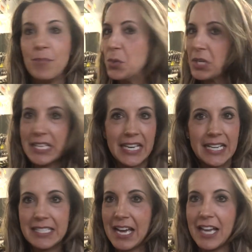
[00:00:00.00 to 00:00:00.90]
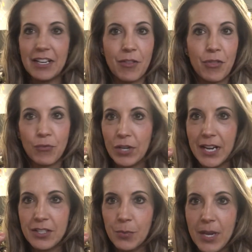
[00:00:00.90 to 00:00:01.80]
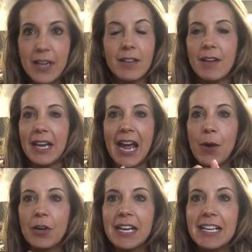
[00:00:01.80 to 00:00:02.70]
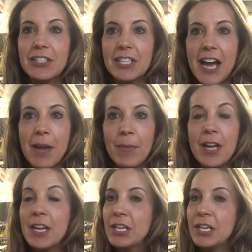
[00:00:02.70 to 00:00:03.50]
You can get it done in 3 days a week, an hour each time.